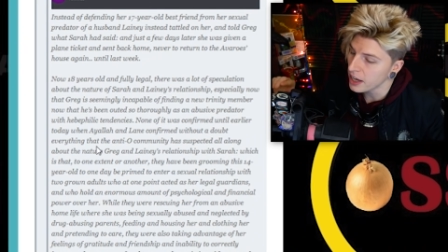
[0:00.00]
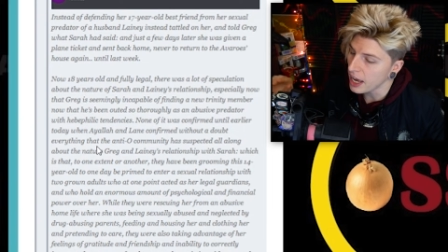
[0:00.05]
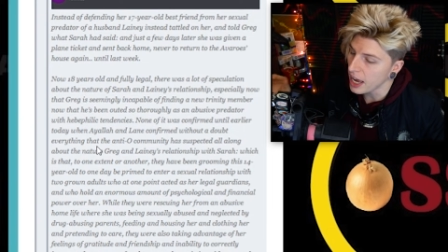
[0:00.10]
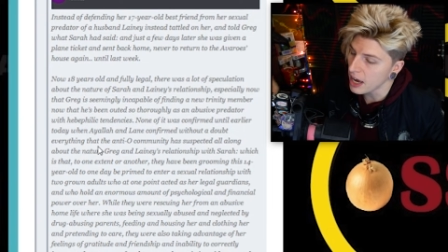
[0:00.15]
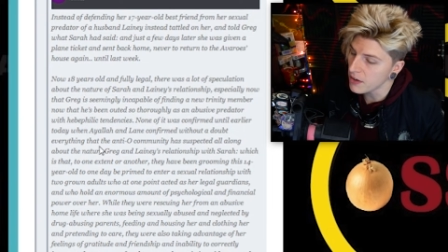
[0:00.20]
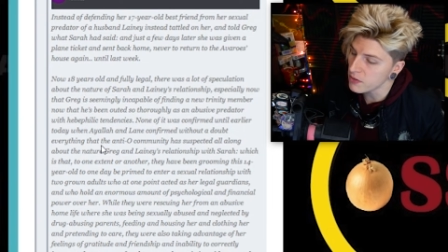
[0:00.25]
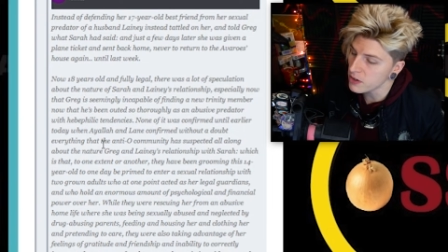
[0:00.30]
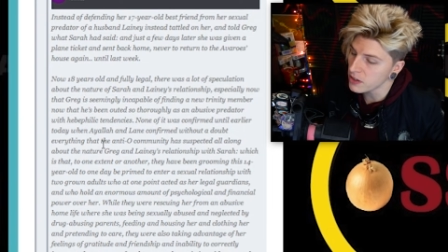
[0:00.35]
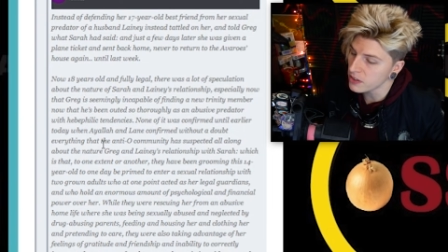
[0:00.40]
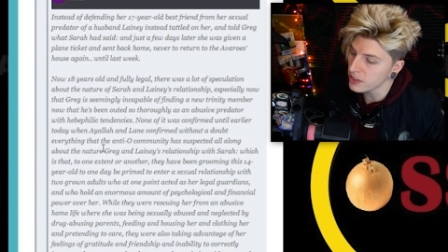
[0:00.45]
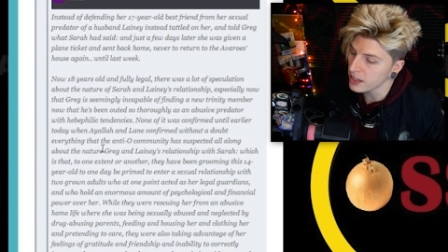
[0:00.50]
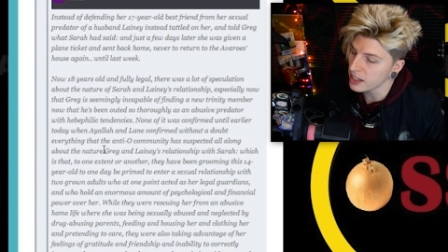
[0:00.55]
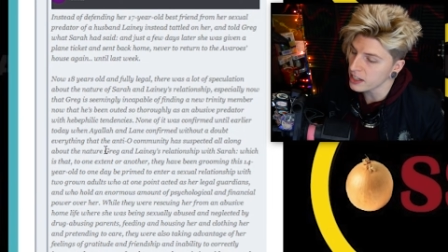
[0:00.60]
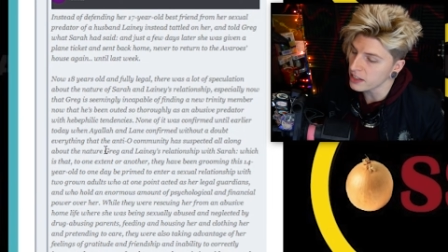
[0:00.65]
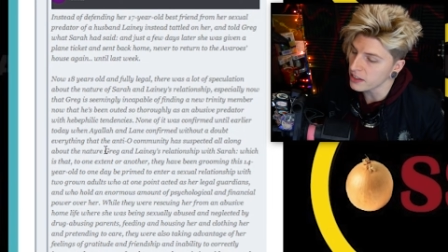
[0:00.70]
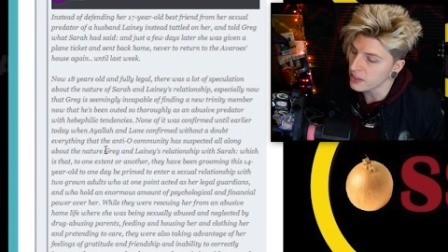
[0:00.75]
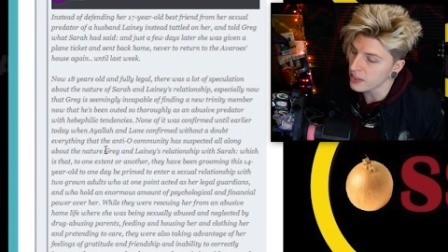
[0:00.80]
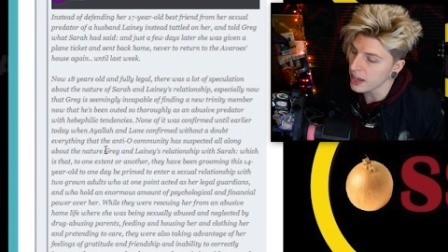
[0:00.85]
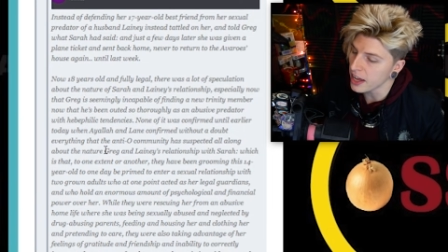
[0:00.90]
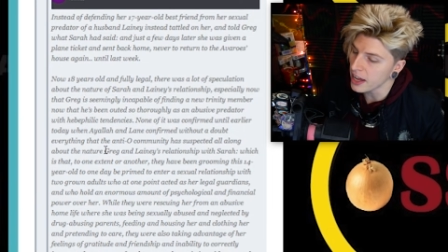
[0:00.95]

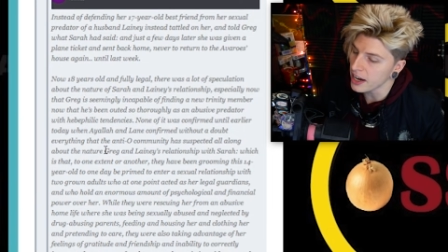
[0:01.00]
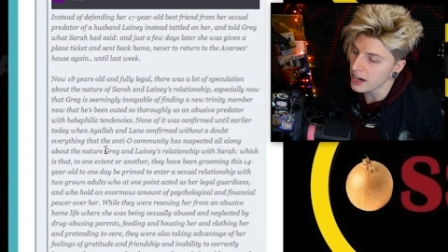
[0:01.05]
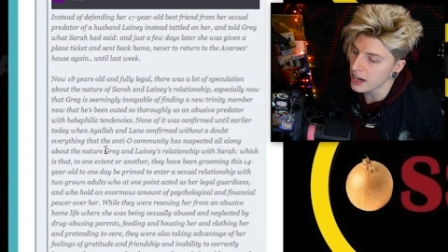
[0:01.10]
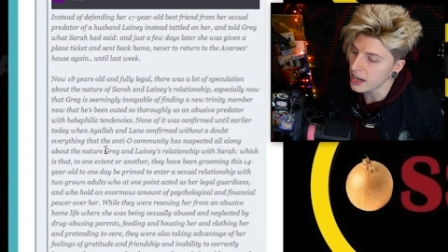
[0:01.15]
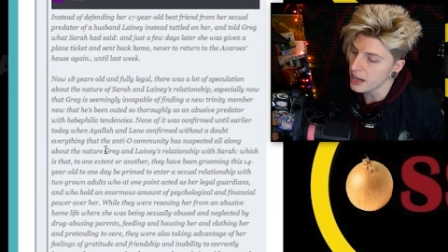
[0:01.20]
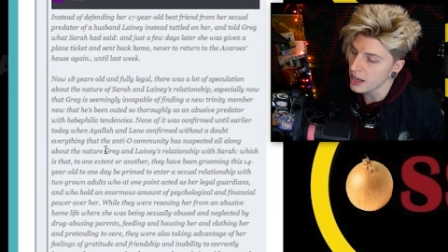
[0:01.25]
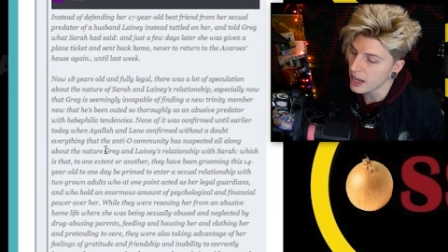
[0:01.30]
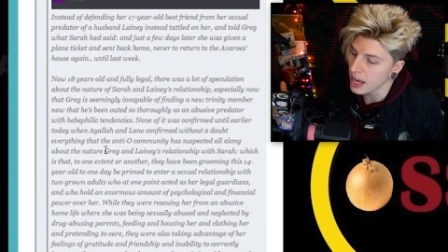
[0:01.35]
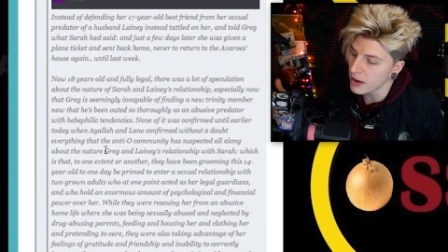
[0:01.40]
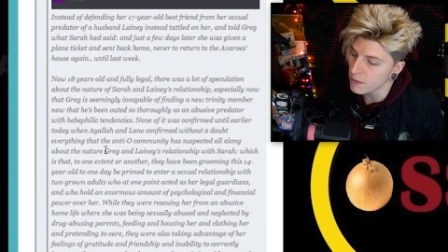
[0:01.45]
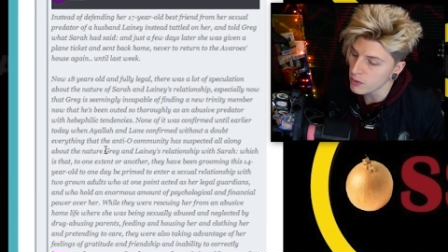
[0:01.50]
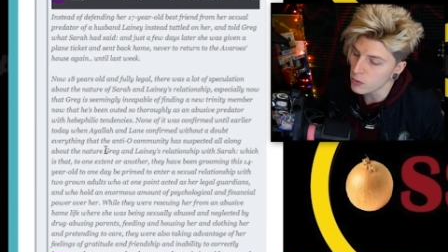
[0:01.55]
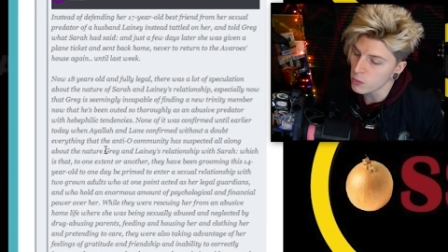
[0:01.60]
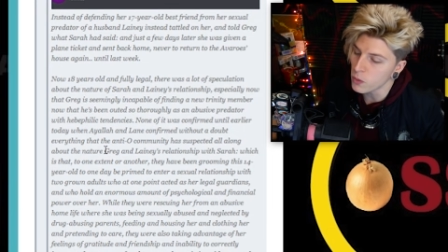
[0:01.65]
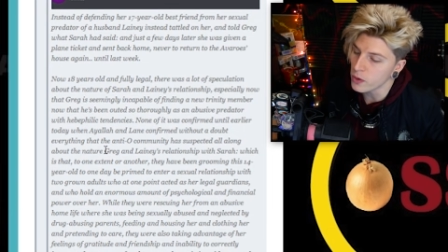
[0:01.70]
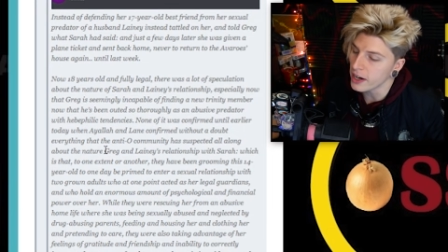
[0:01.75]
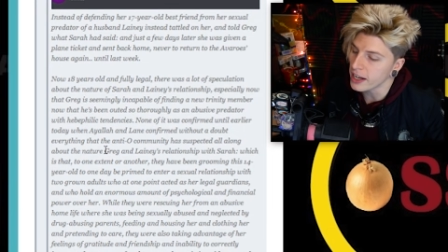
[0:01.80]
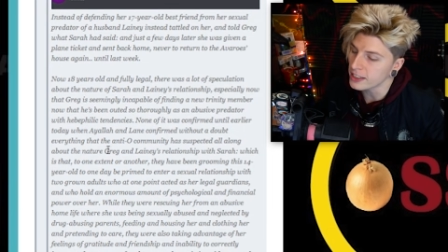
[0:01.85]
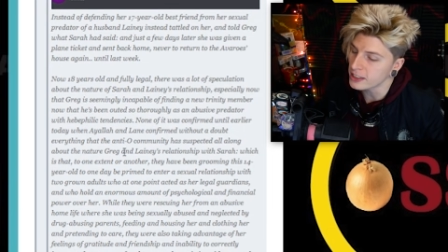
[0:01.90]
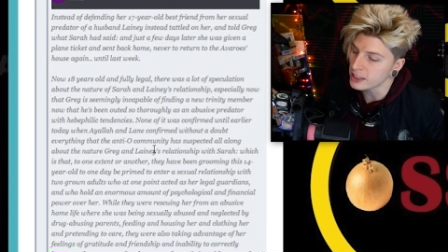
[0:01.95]
everything that
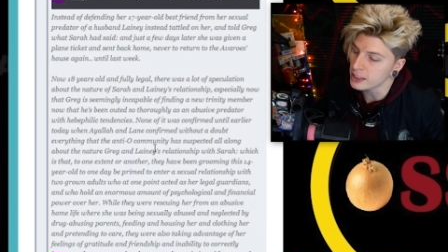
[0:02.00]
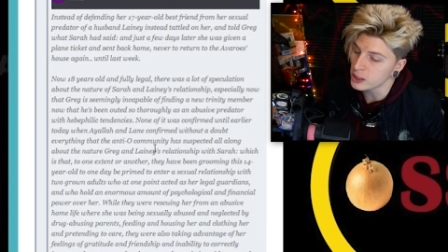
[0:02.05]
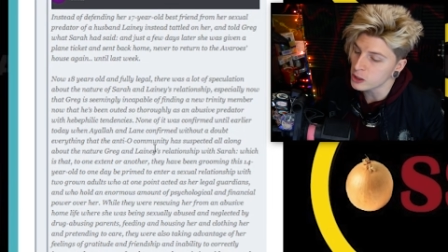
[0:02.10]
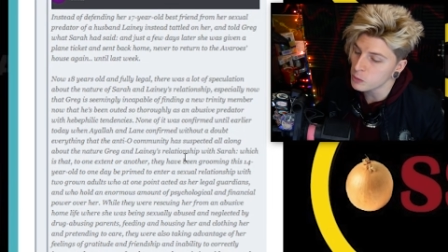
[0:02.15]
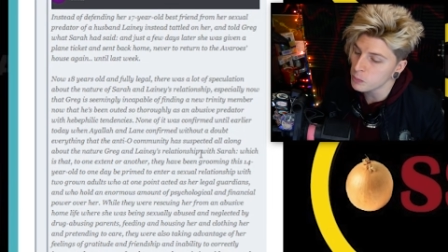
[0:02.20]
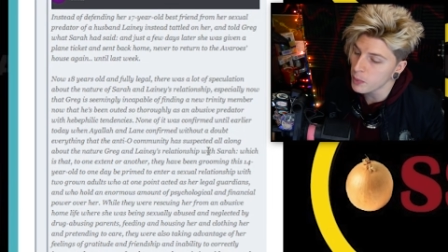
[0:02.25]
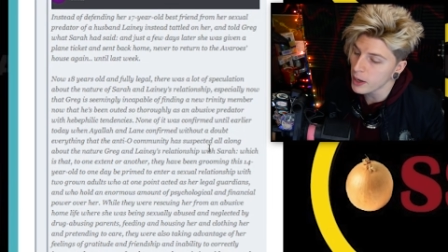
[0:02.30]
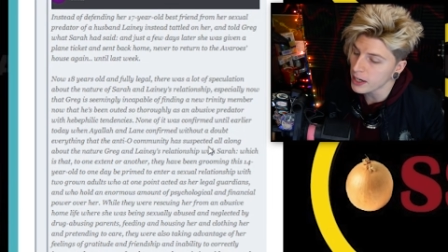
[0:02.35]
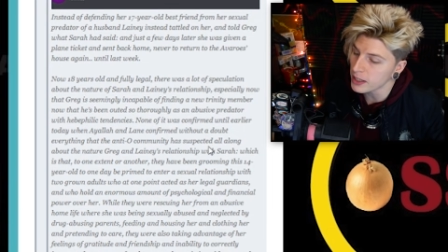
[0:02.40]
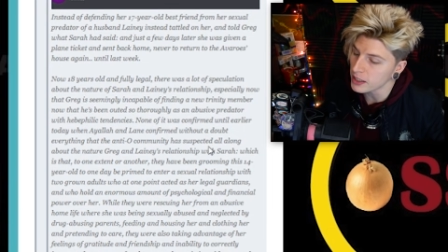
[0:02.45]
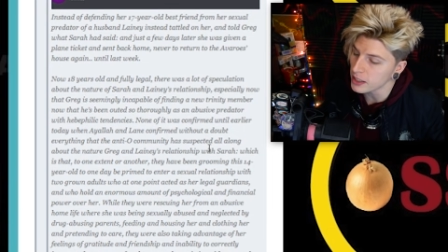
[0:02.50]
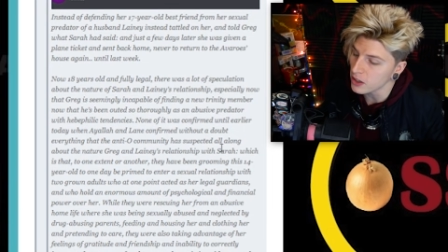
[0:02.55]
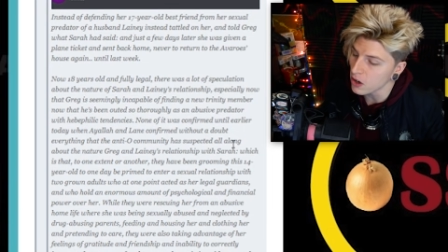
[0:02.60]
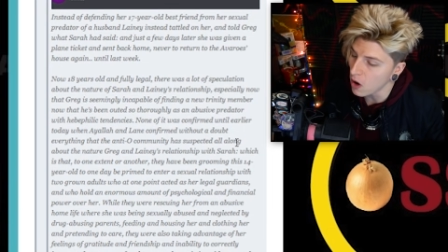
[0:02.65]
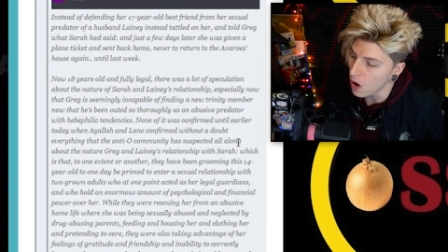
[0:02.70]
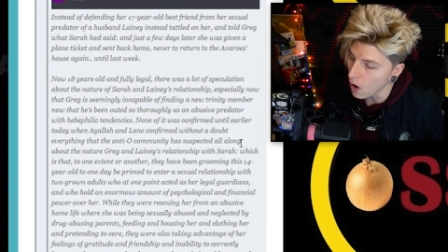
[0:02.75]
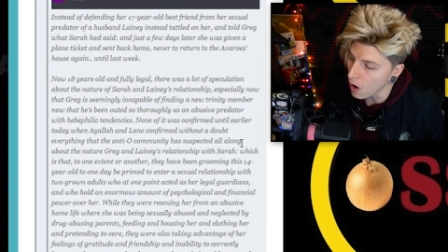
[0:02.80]
everyone had suspected